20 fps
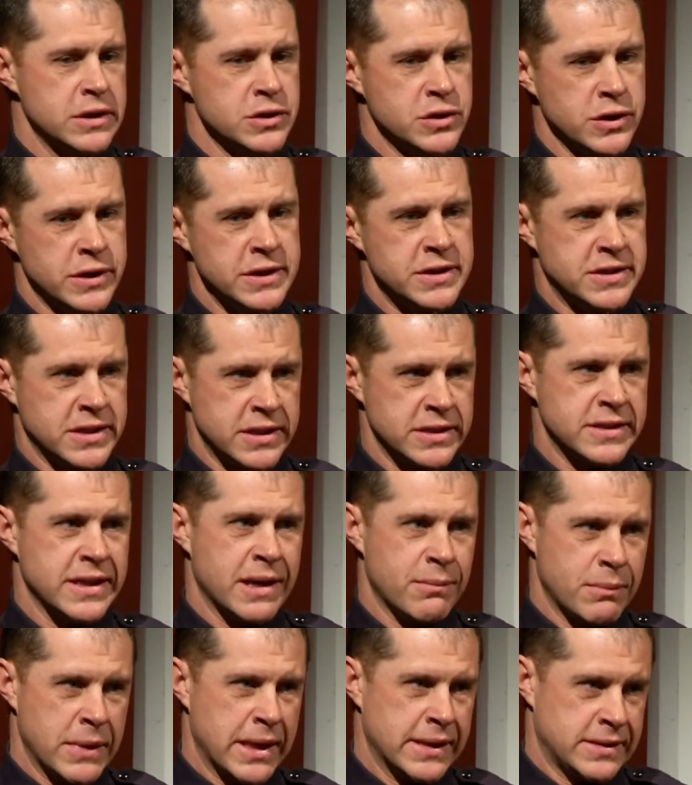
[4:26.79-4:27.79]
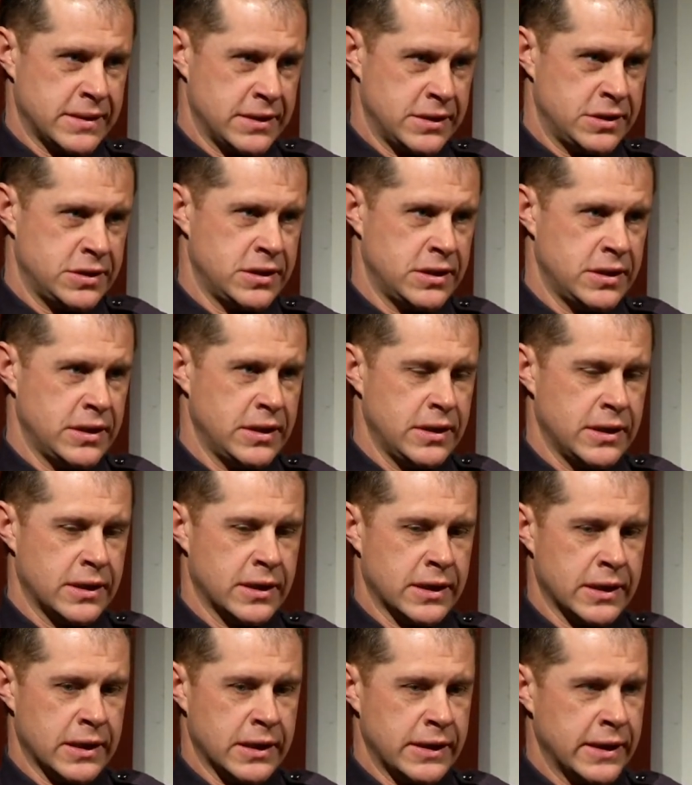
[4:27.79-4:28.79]
So this sends that message
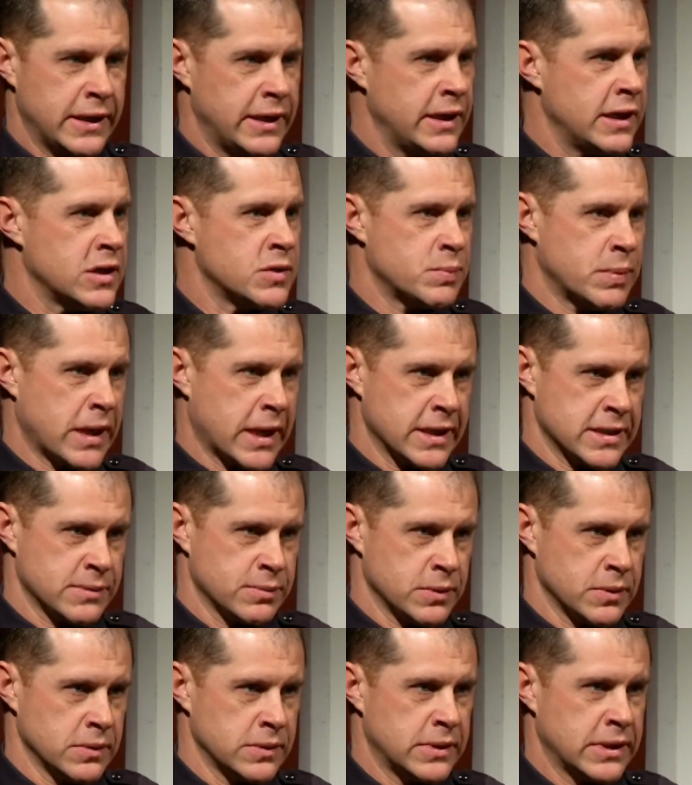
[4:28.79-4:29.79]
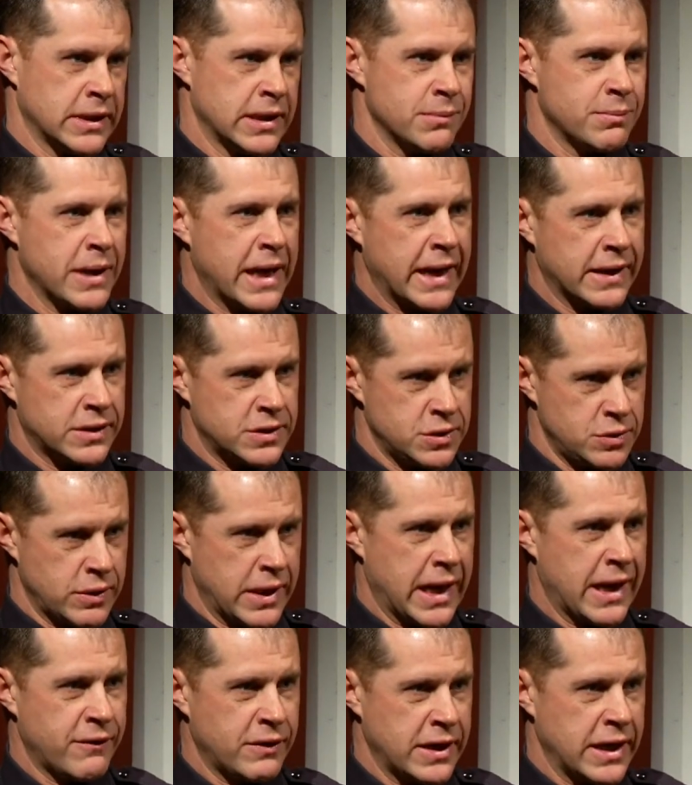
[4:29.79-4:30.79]
that it is possible to get back to
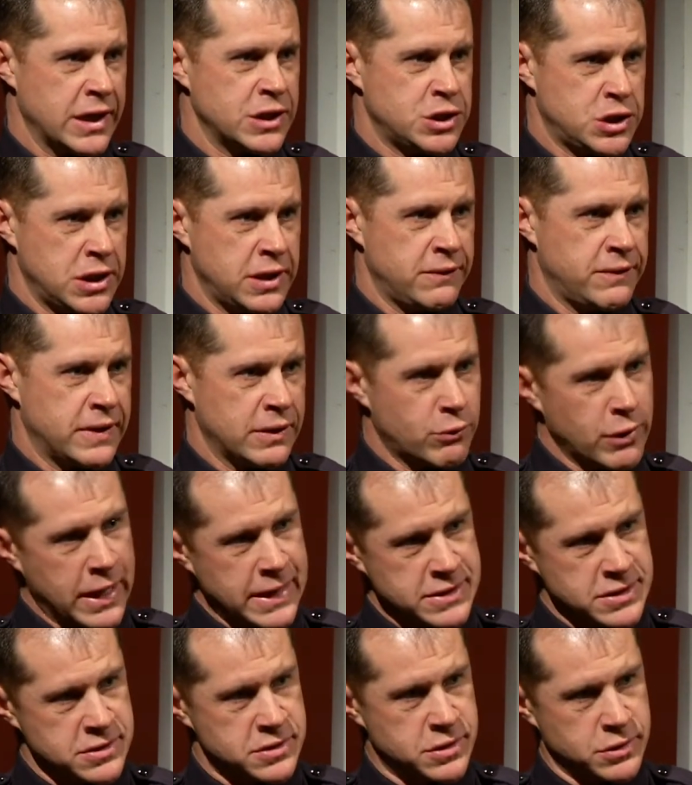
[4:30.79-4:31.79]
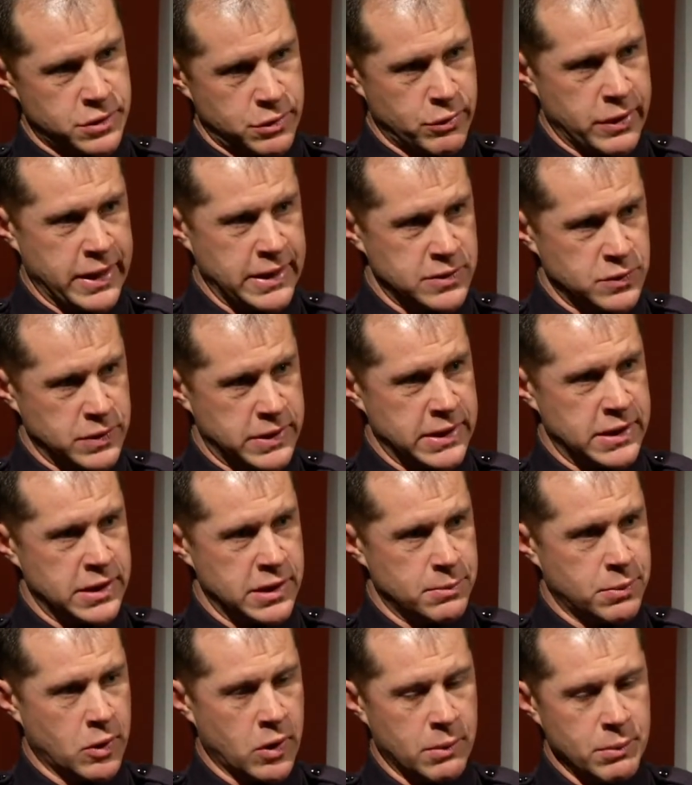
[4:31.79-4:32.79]
having a chief that rises through the ranks within a
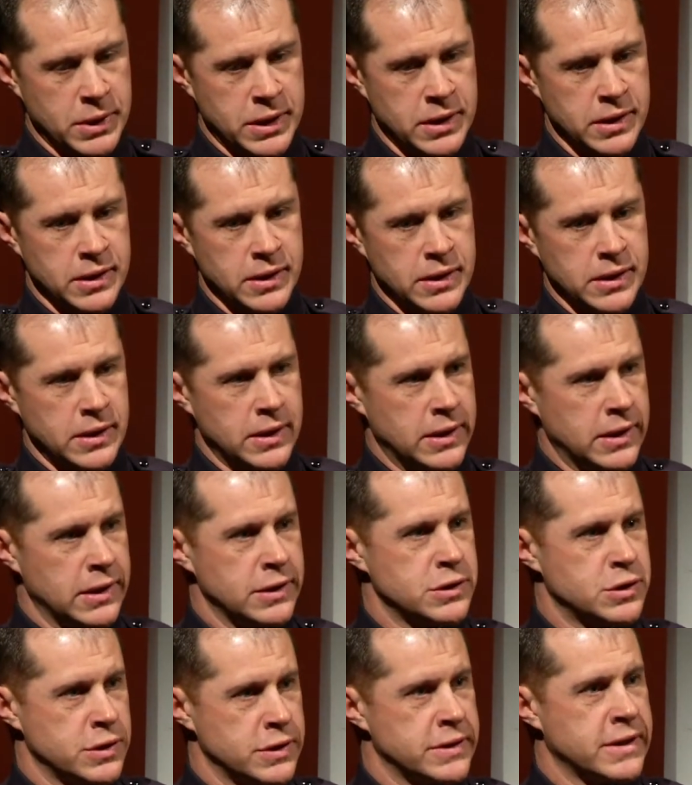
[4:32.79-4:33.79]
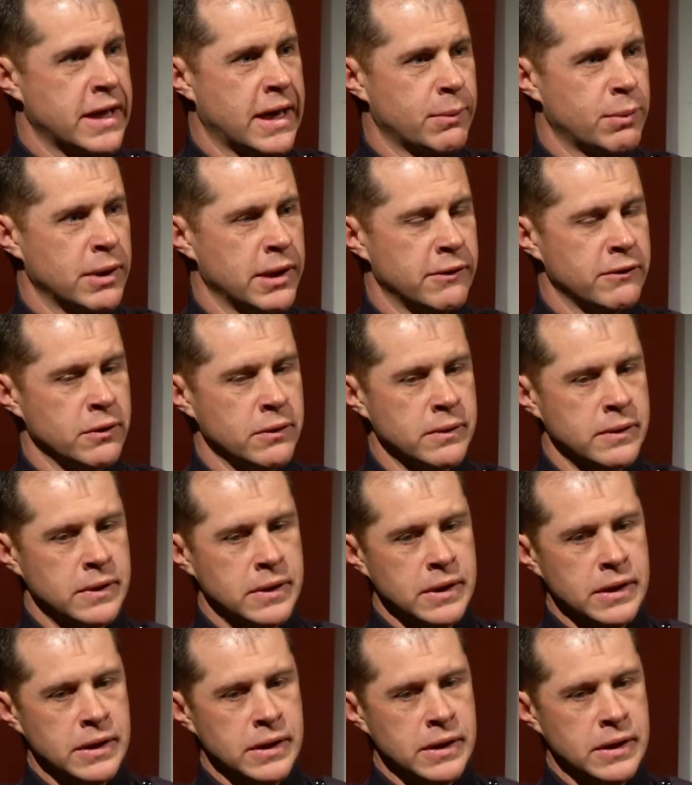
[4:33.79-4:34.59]
department to the top level.